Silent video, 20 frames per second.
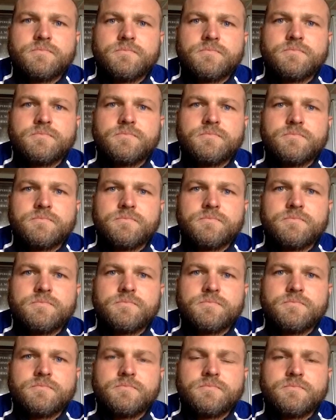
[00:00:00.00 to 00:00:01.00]

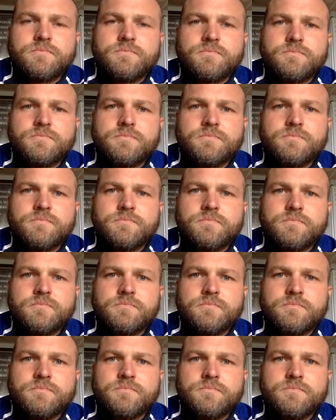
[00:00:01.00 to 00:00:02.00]

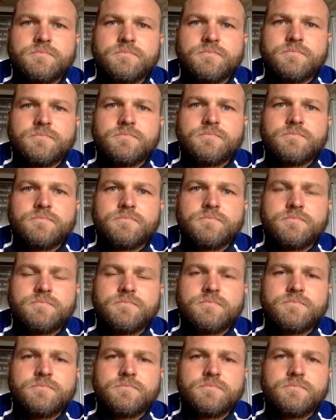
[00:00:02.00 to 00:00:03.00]

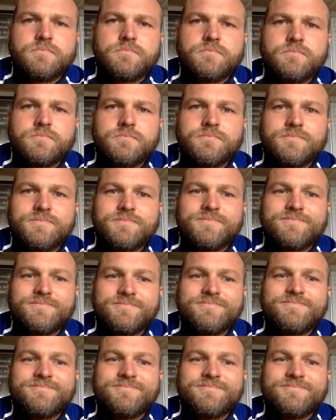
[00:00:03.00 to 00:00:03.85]
(silent)